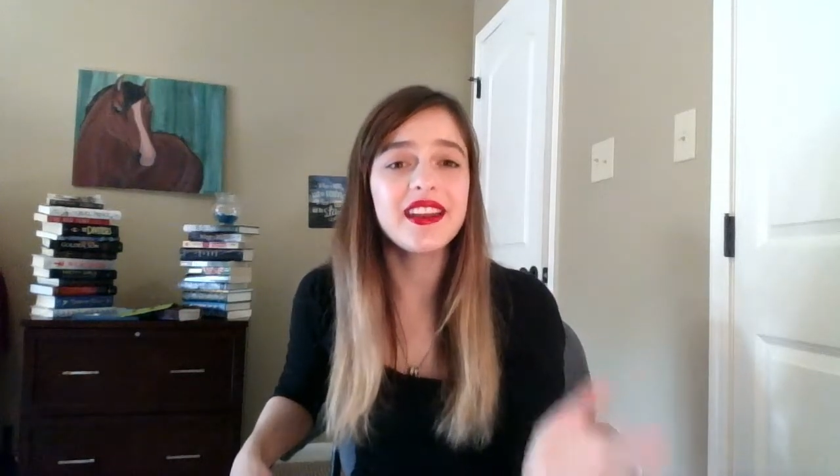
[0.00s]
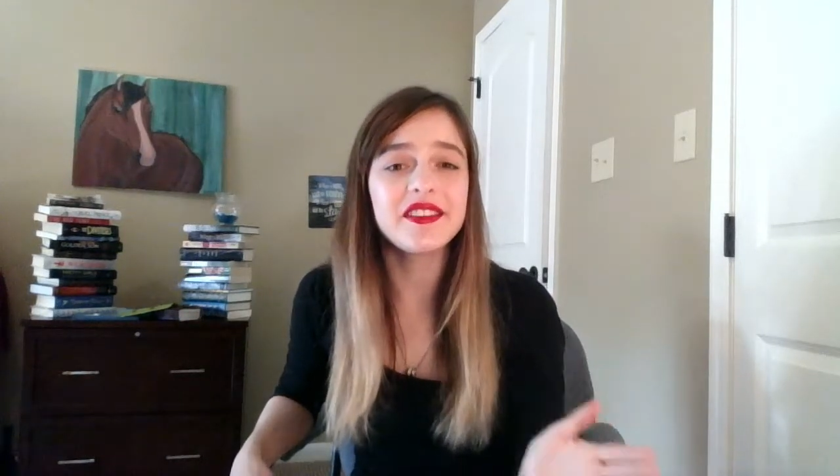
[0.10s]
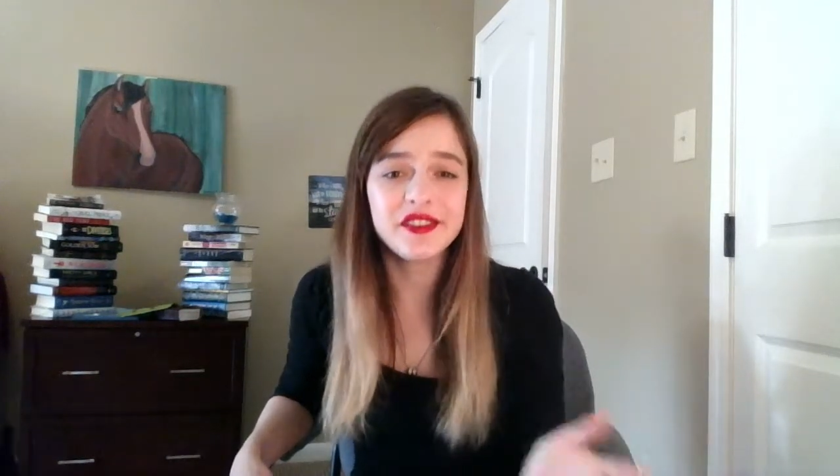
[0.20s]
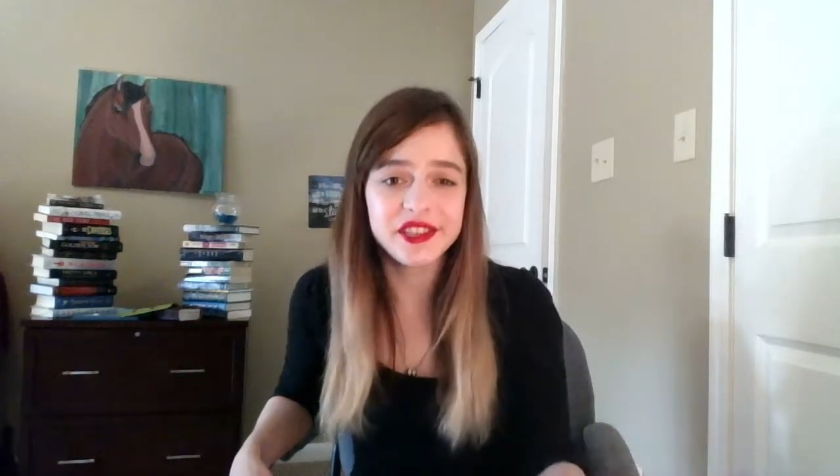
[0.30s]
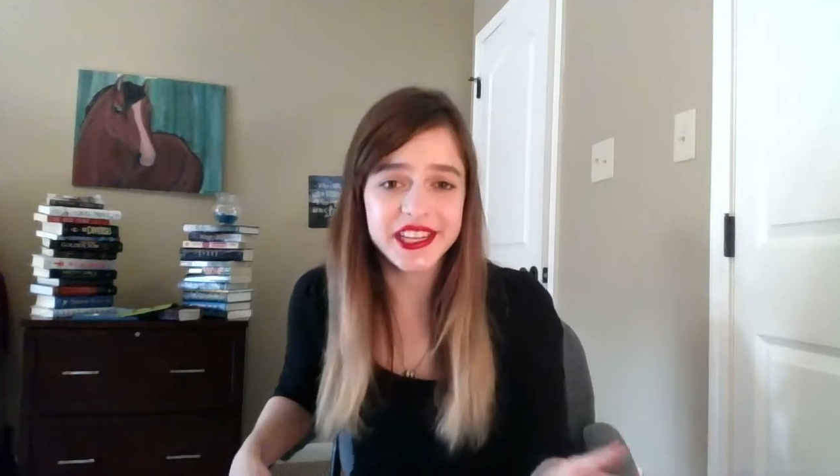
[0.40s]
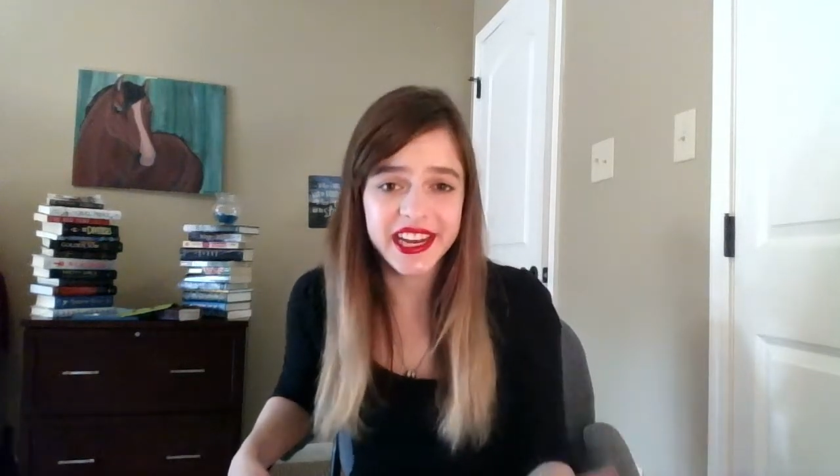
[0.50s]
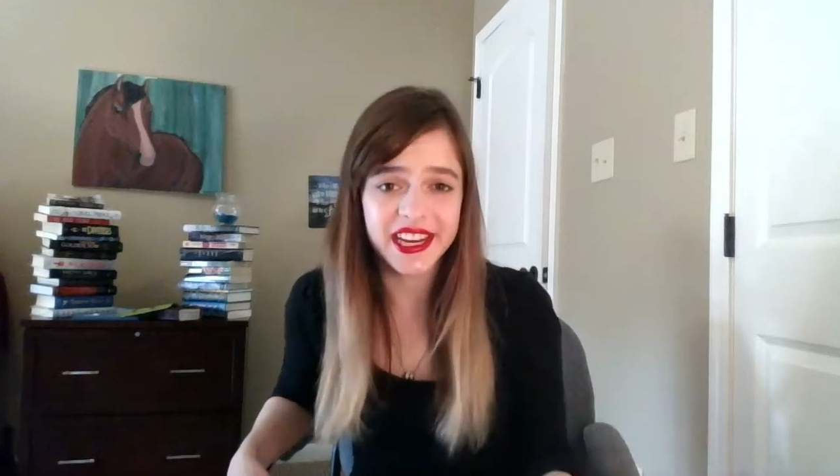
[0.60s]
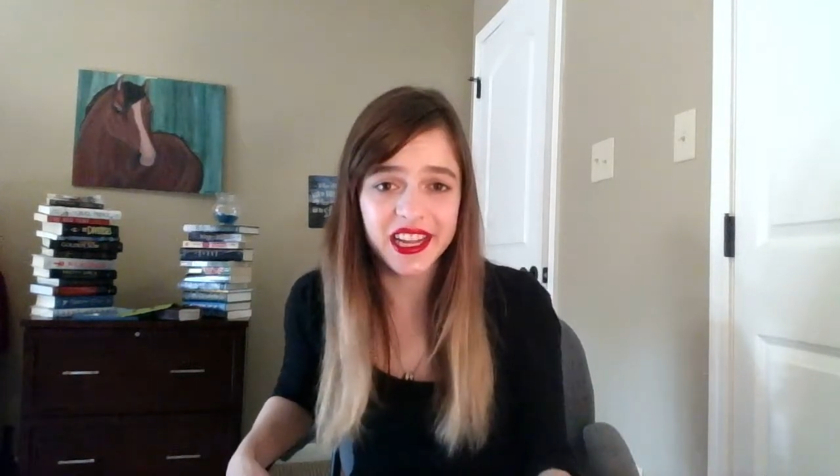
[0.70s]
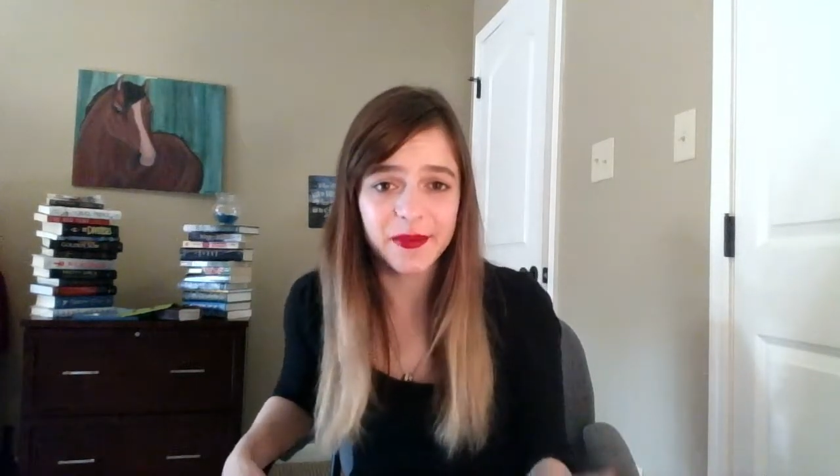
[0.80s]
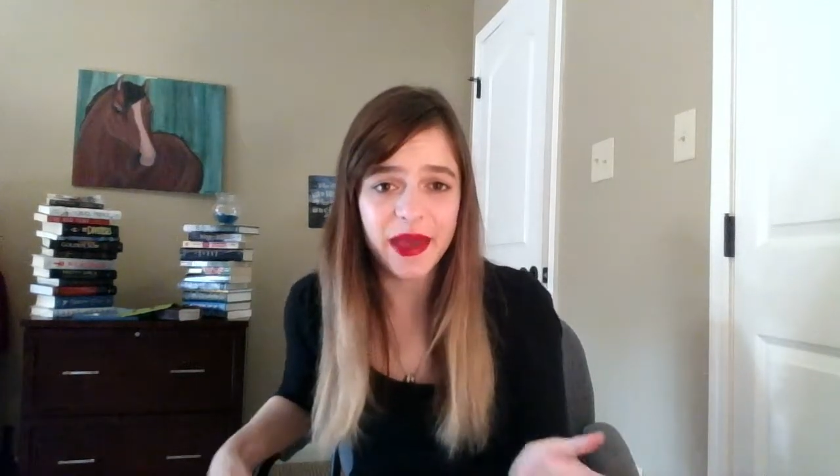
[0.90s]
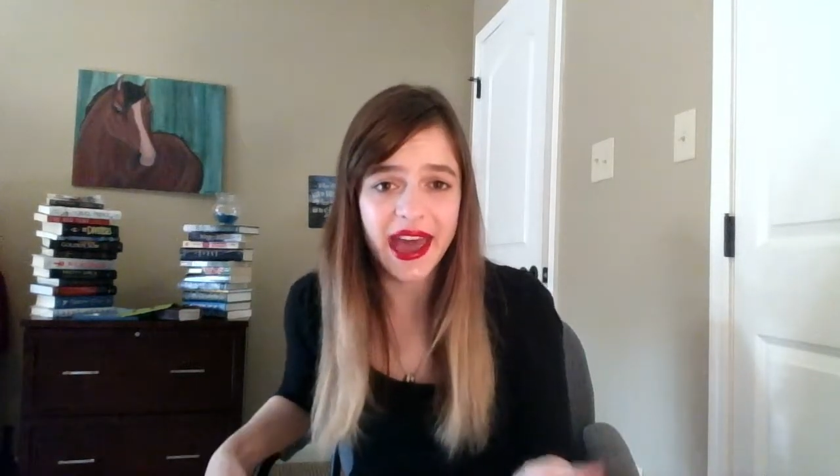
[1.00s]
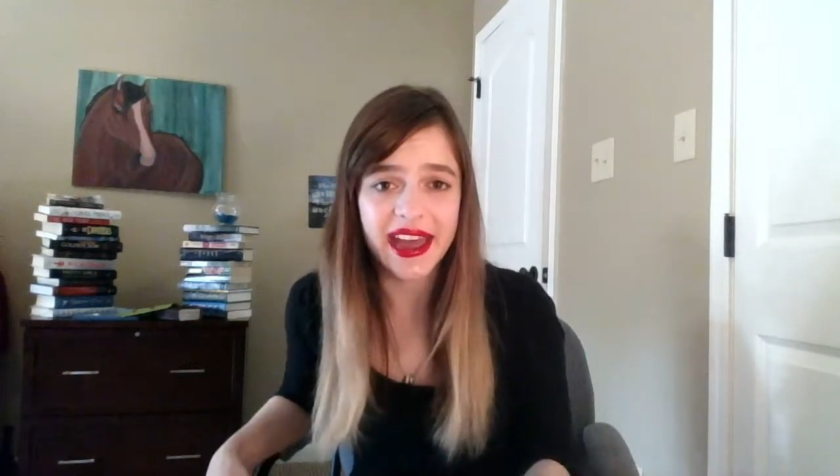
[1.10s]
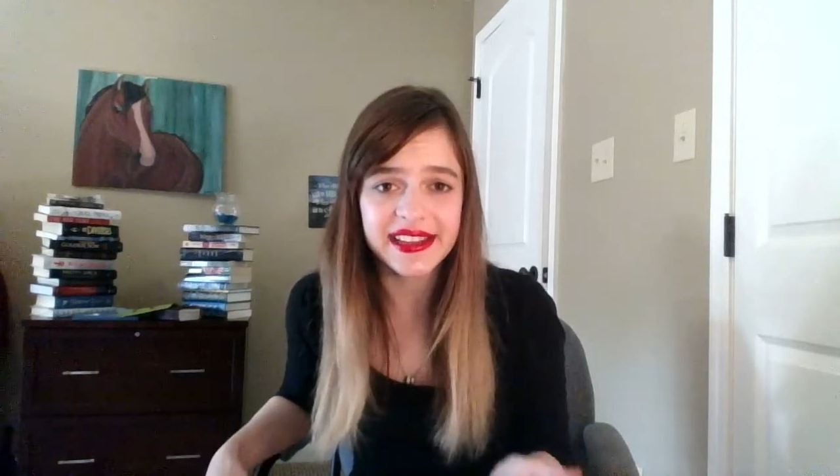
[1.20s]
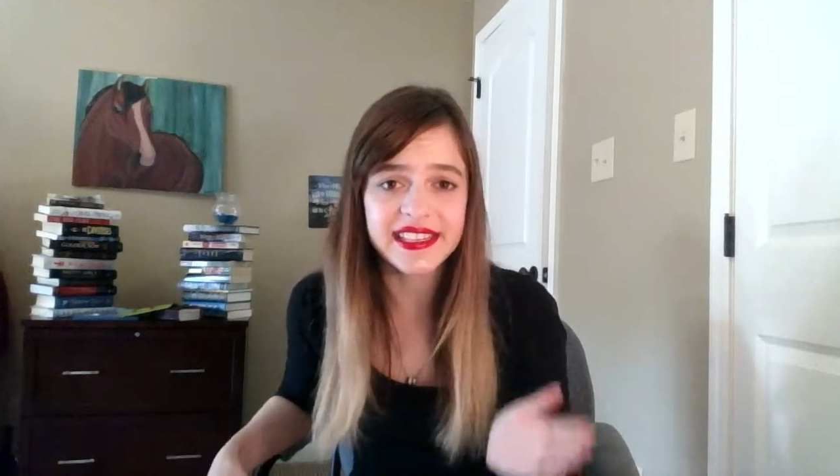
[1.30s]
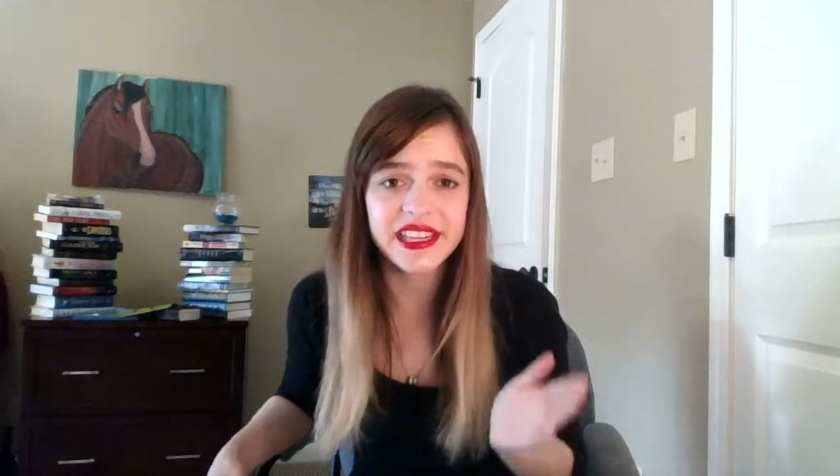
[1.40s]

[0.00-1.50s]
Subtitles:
understand and get past